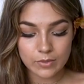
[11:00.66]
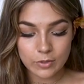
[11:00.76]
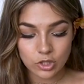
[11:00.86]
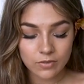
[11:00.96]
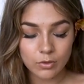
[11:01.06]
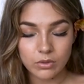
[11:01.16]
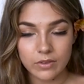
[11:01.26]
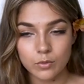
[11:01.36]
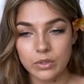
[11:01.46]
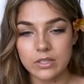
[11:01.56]
especially if you
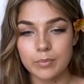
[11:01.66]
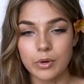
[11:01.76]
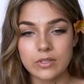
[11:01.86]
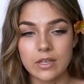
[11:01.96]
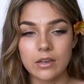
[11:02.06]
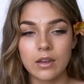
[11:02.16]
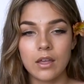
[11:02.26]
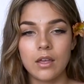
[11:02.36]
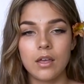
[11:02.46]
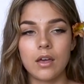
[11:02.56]
lived with this person,
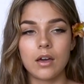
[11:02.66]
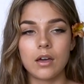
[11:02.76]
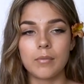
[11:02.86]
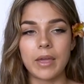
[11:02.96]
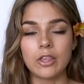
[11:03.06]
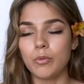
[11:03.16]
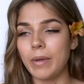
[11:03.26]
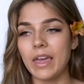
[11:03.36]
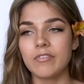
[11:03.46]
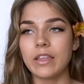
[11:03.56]
and you
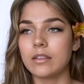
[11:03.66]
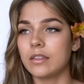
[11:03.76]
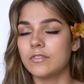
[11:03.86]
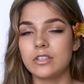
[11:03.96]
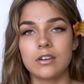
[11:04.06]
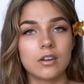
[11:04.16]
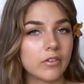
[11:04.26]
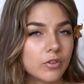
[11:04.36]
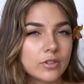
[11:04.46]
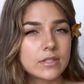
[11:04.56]
may have like lived in
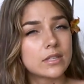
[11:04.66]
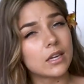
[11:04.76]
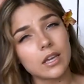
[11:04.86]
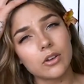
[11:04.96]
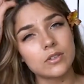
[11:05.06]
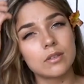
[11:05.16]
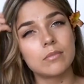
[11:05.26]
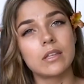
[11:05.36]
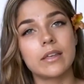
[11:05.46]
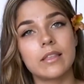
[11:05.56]
another city or
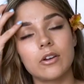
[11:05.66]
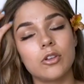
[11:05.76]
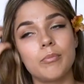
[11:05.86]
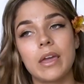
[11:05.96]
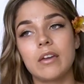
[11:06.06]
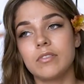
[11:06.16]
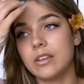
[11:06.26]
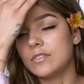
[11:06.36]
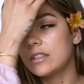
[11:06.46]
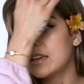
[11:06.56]
something like that, or you may have
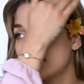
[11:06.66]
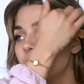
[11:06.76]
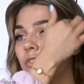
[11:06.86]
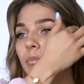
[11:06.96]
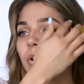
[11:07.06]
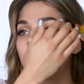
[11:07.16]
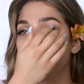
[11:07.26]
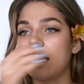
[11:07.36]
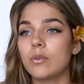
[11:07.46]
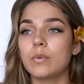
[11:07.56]
lived in like a different part of
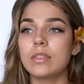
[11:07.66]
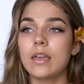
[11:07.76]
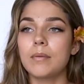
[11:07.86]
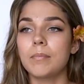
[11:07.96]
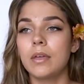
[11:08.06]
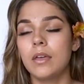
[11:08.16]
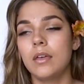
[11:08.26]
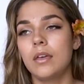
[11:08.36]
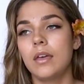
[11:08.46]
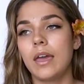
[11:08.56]
town with them,
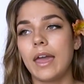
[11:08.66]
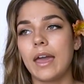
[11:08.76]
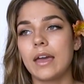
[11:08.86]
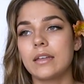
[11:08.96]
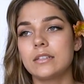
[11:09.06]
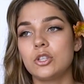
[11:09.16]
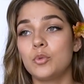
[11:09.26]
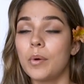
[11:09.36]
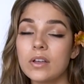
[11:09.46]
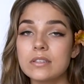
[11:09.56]
and you
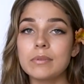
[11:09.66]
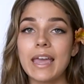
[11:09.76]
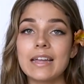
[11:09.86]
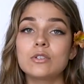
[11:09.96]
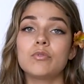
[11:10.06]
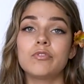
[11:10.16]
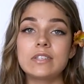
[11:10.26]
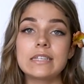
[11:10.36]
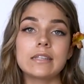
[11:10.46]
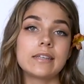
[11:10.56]
possibly had to
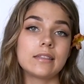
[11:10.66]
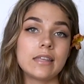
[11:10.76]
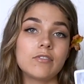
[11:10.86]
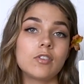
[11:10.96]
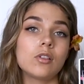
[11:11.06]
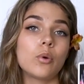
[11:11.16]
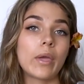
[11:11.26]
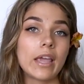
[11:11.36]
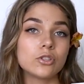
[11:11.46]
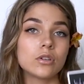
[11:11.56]
physically leave the
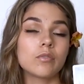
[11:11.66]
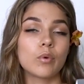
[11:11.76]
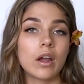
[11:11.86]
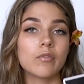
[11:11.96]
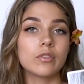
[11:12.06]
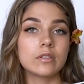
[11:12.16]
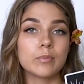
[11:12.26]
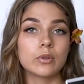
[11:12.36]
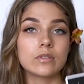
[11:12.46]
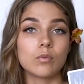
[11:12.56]
location of wherever this
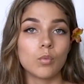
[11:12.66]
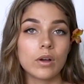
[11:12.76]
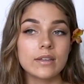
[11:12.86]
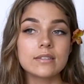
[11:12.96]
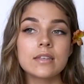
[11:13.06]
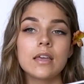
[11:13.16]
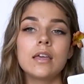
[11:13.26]
person was,